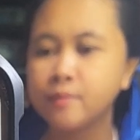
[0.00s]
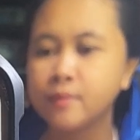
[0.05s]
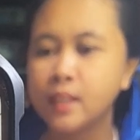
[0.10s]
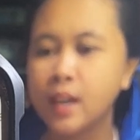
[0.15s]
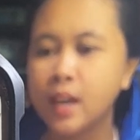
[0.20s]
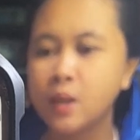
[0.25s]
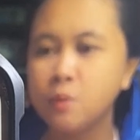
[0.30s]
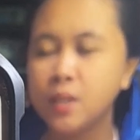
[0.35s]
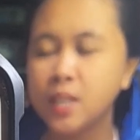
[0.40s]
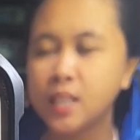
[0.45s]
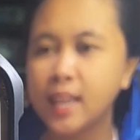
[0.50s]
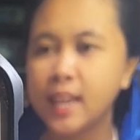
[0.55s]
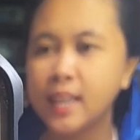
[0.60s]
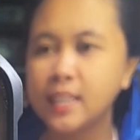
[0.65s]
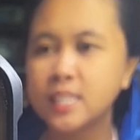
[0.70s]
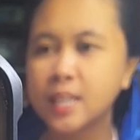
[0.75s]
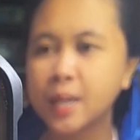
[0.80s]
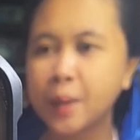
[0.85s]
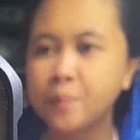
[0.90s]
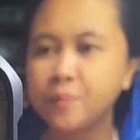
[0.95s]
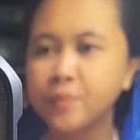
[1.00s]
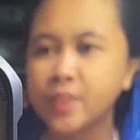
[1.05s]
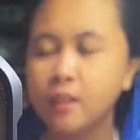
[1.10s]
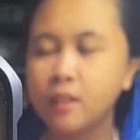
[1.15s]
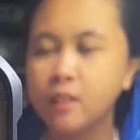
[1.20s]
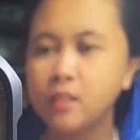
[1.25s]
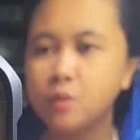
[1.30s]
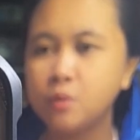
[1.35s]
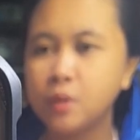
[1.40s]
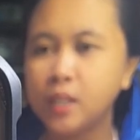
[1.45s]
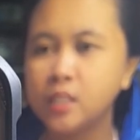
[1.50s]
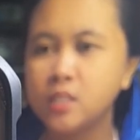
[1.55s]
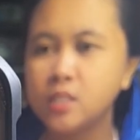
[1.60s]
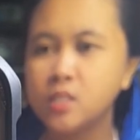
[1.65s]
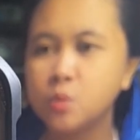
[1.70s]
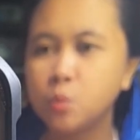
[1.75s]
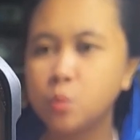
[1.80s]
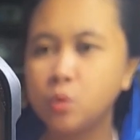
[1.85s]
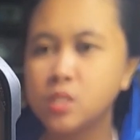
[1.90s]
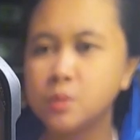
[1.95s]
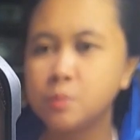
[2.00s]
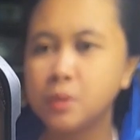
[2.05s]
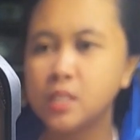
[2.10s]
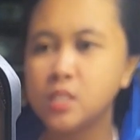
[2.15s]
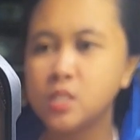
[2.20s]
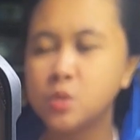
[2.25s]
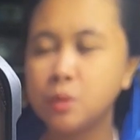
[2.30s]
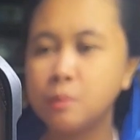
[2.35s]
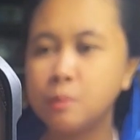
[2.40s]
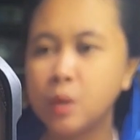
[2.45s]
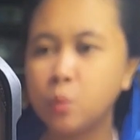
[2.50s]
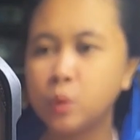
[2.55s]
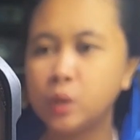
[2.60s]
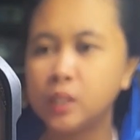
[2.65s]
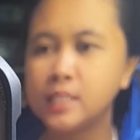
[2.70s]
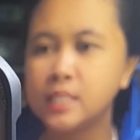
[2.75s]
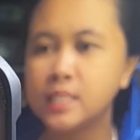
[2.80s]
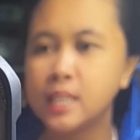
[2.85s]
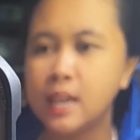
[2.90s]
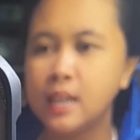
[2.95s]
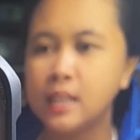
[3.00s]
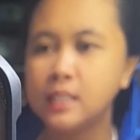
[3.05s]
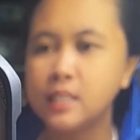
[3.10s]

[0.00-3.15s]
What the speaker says: I will, anytime. Lorraine was pleased with my words.